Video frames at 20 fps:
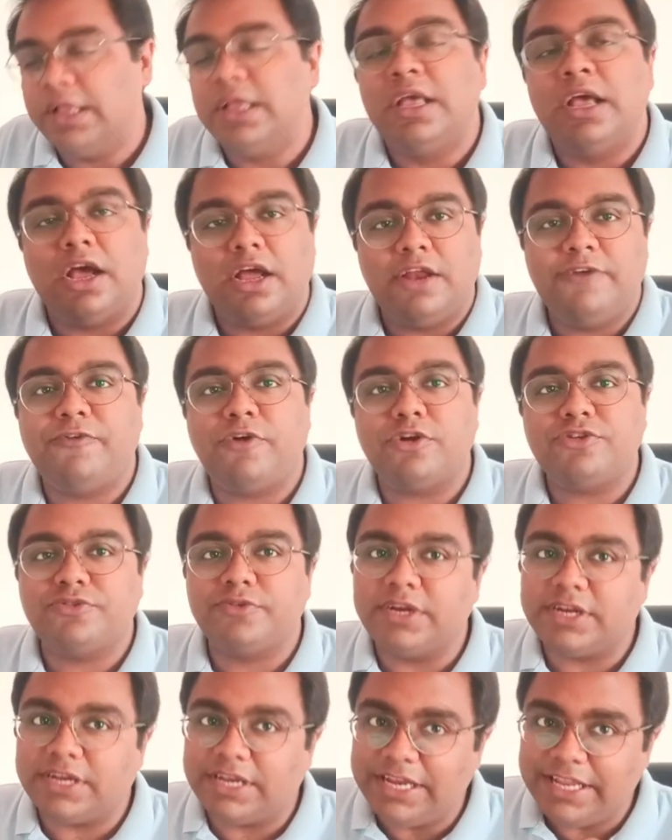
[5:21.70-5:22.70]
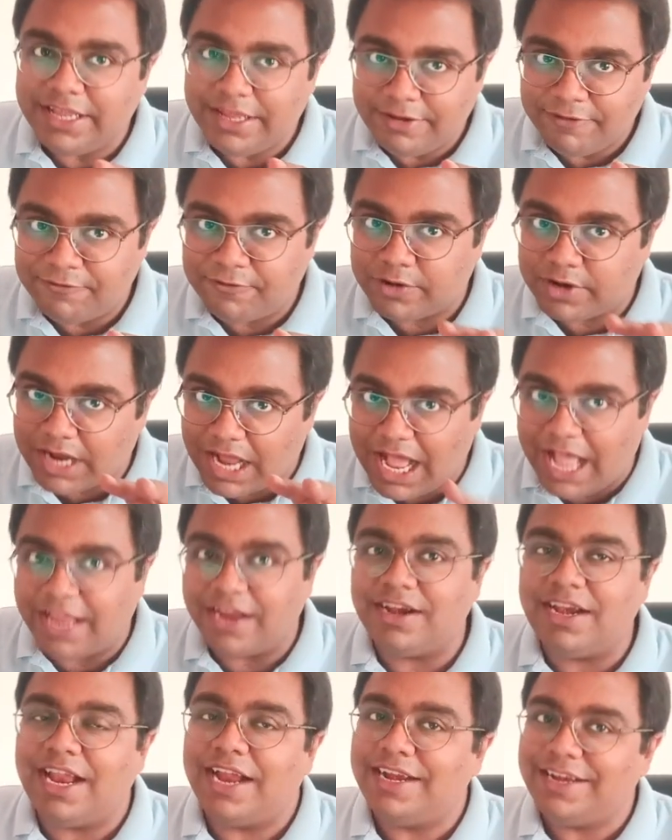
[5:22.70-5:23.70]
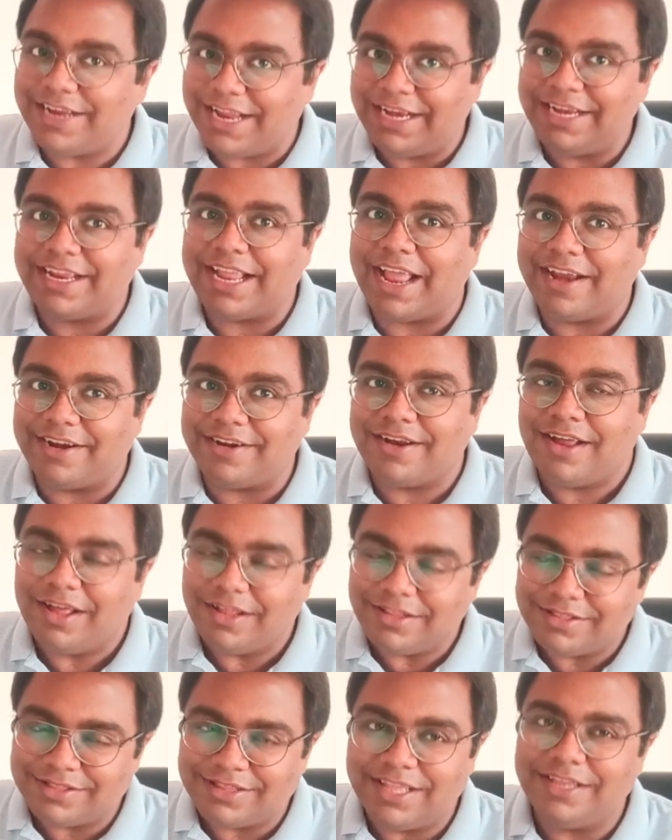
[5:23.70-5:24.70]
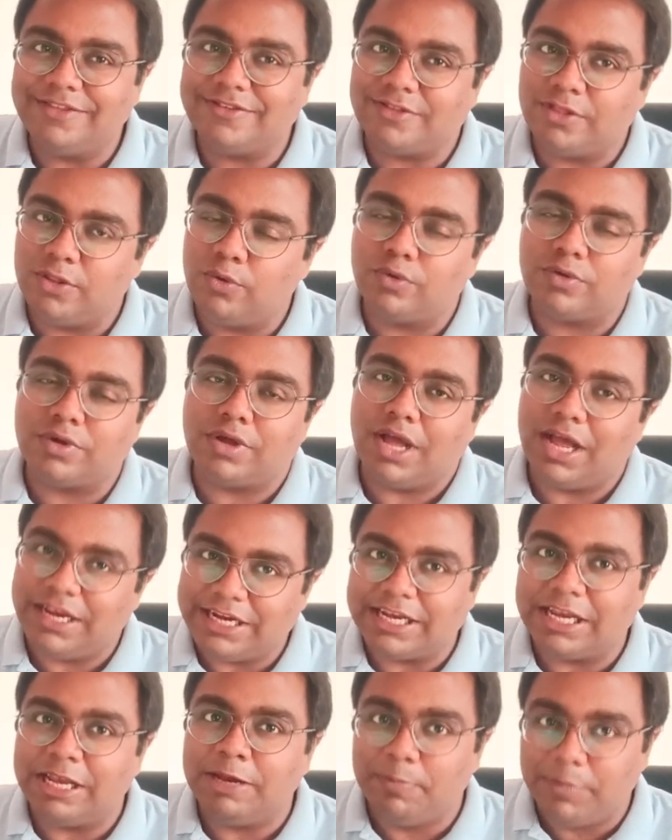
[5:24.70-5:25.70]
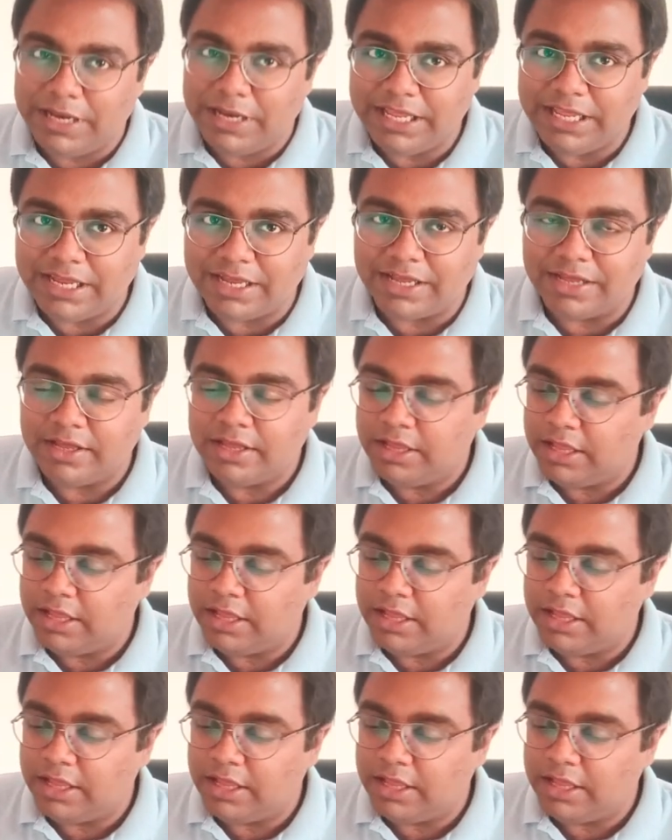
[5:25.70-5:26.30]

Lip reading: Unfortunately, for Ireland and Canada, things look a little bleak.